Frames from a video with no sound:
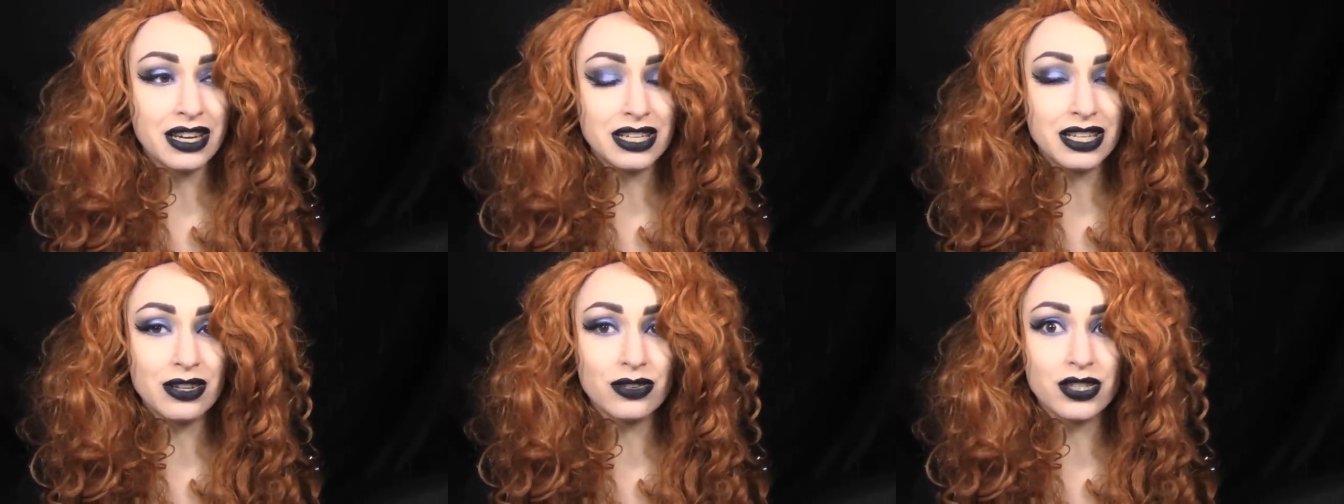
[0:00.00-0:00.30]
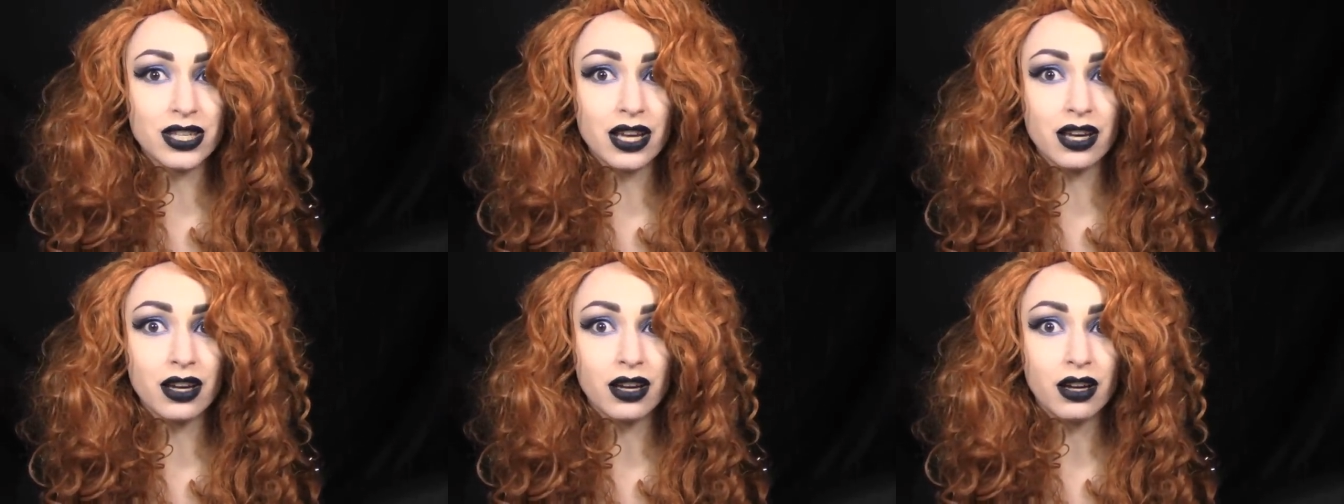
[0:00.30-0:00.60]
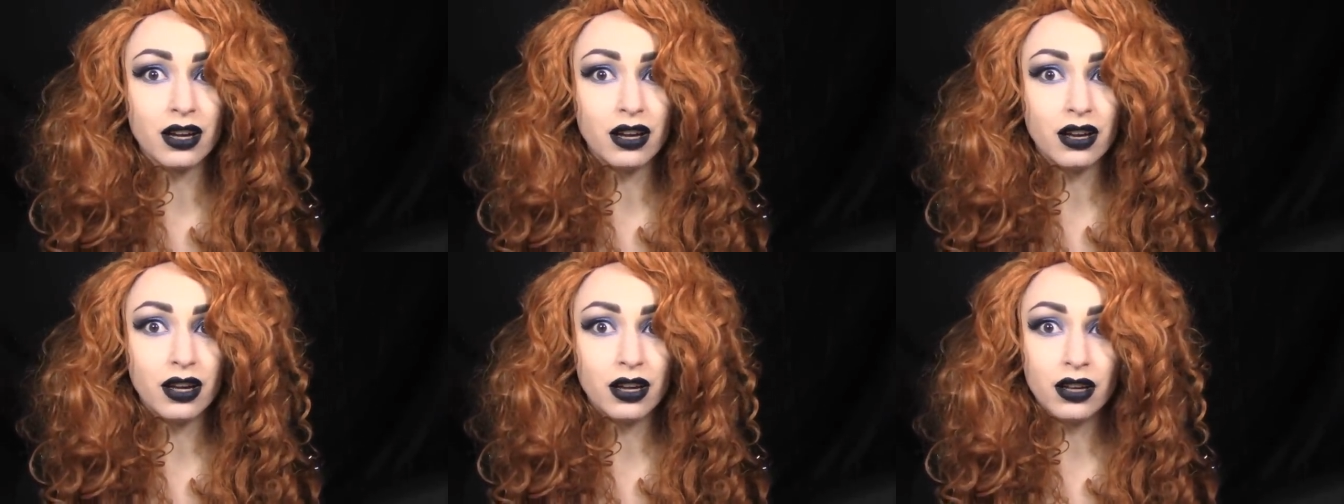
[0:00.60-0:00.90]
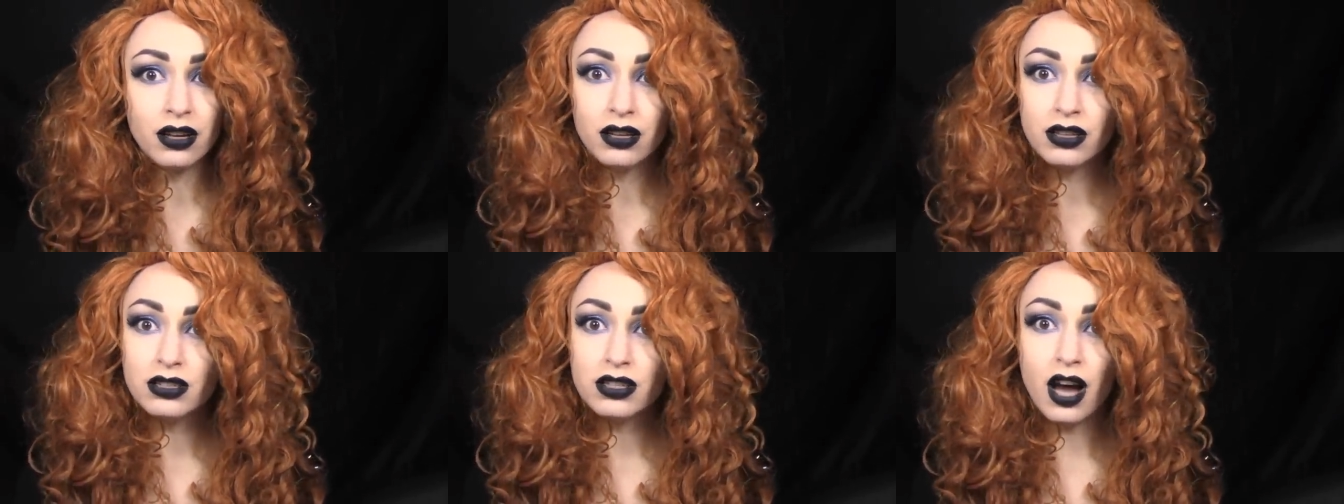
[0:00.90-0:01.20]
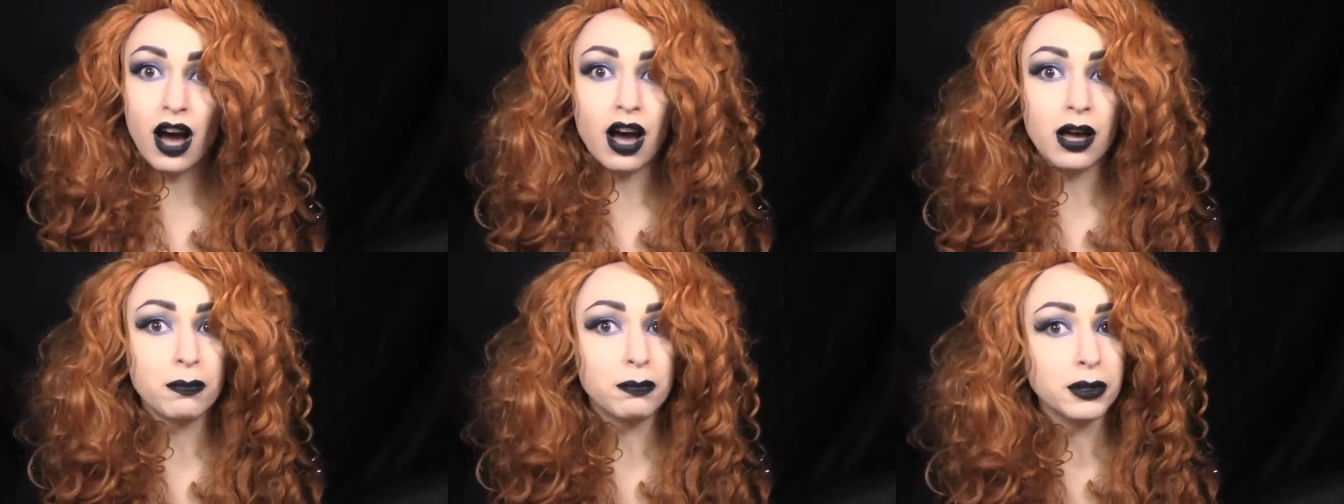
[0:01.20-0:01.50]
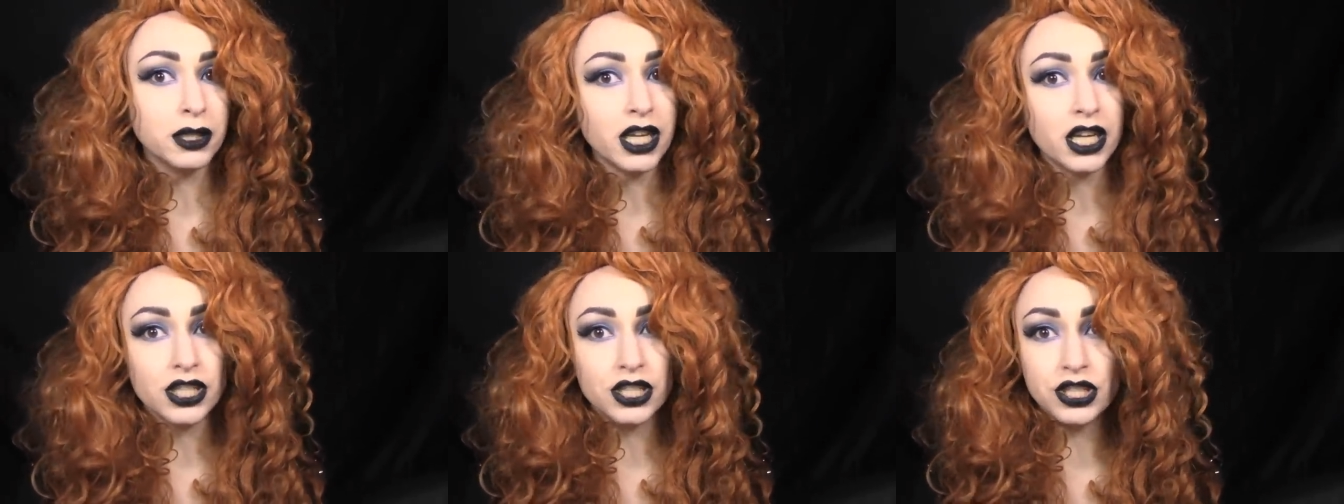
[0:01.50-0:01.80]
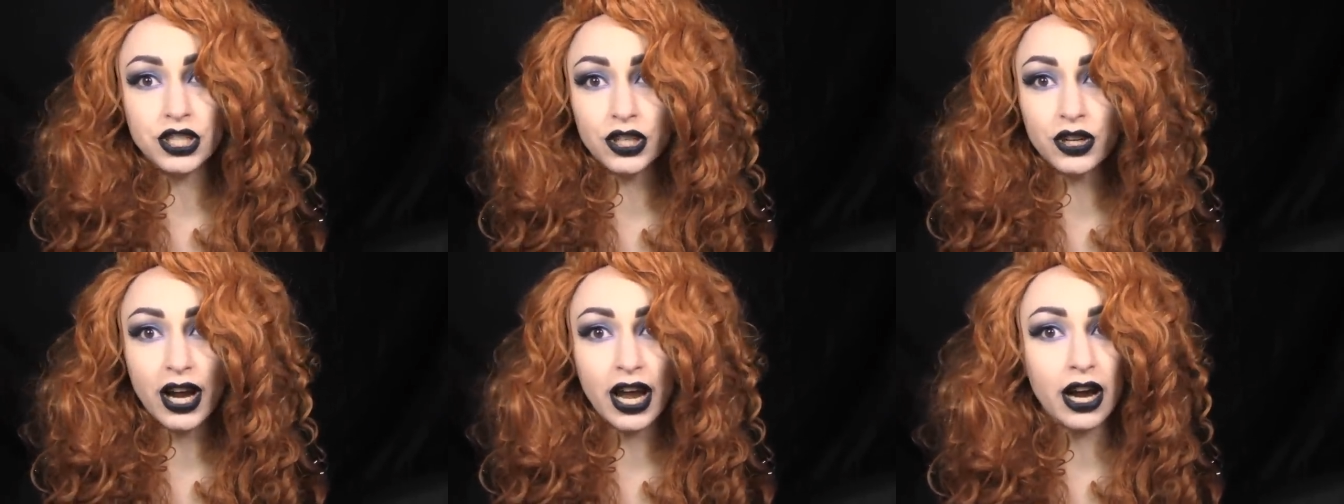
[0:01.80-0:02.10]
and she was like, "God
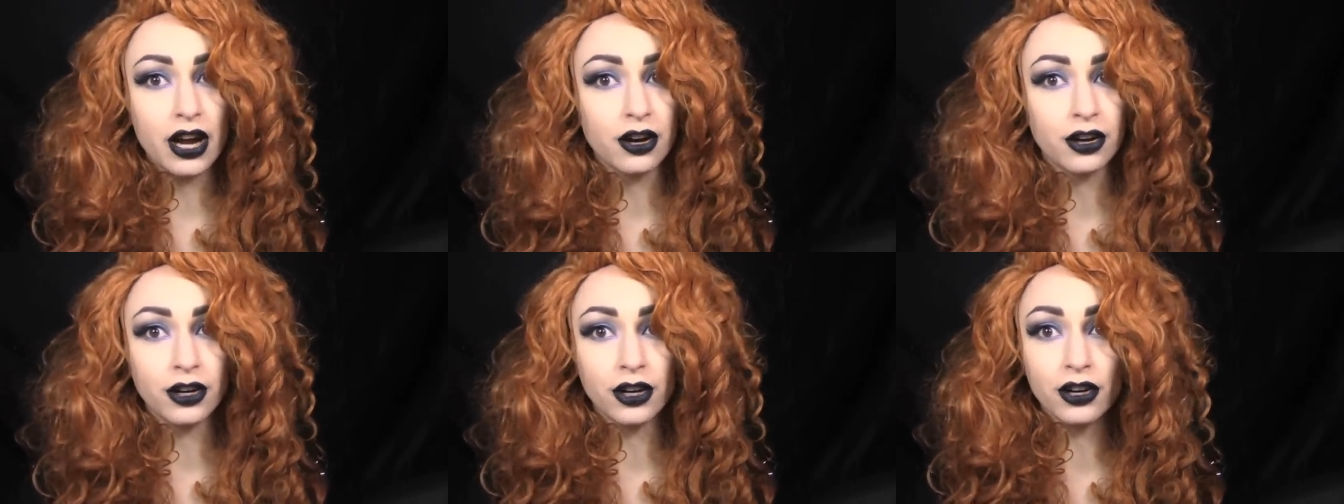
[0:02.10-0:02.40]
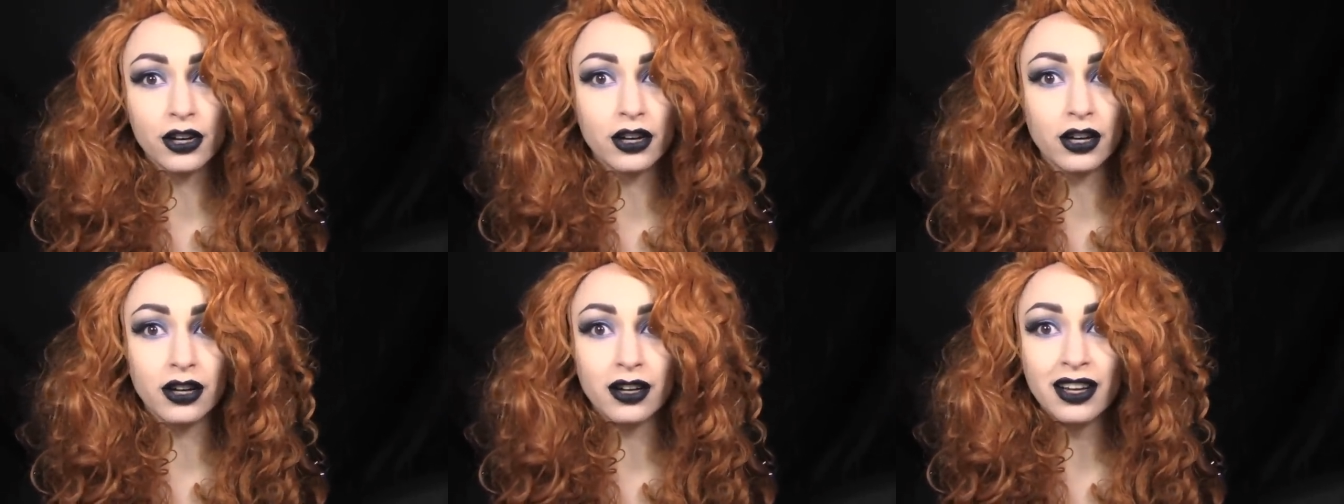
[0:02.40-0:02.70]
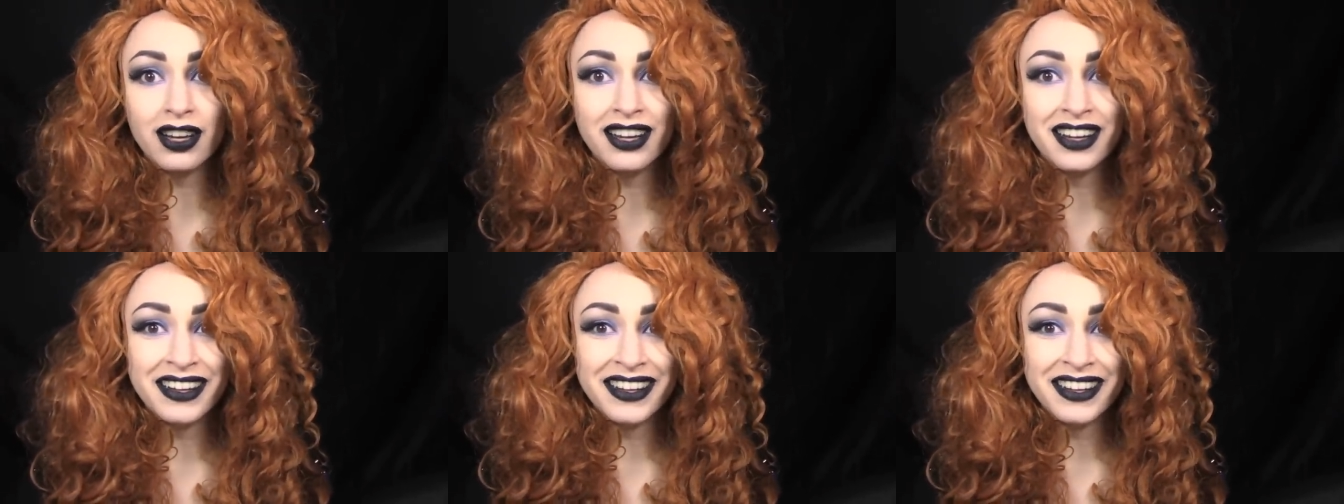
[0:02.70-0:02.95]
bless your hair, girl."